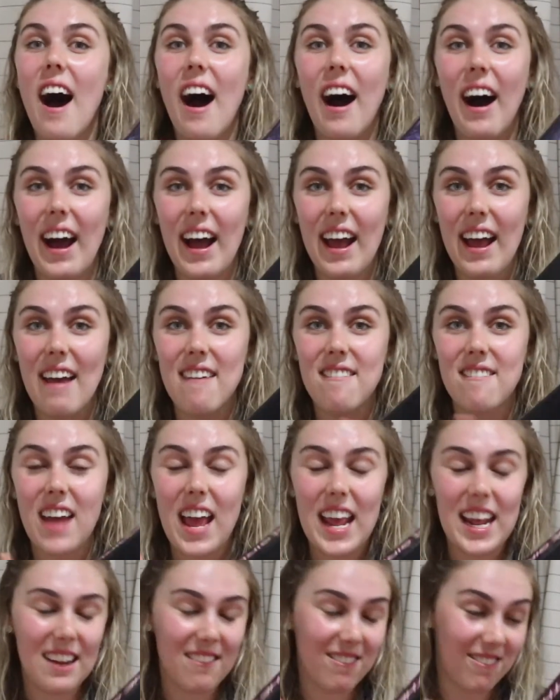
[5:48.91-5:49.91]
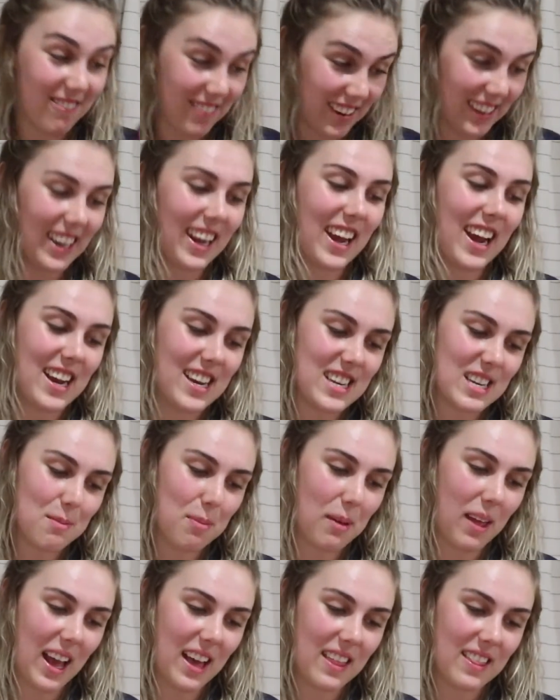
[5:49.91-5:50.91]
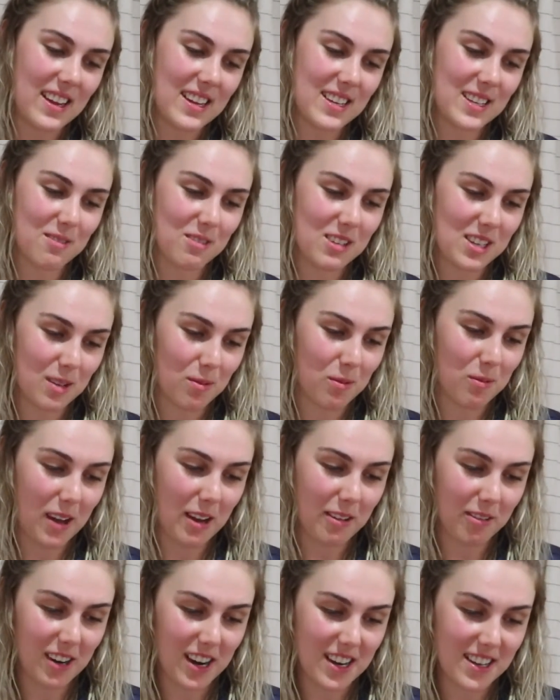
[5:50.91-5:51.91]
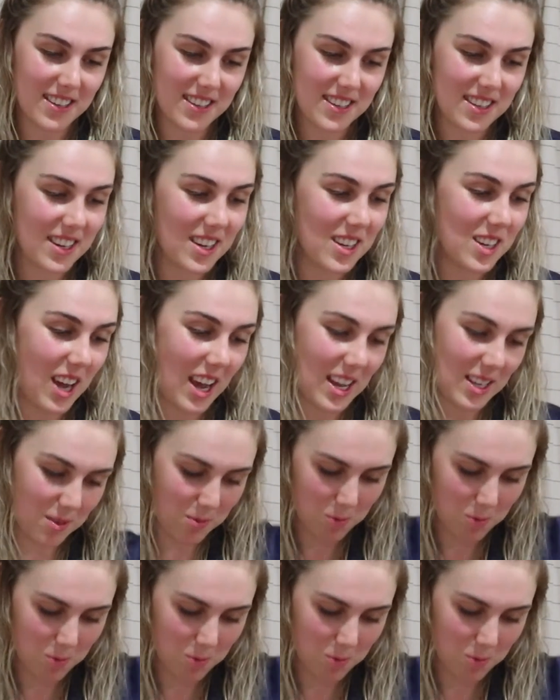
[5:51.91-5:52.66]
I'm really keen to play this with some of my friends as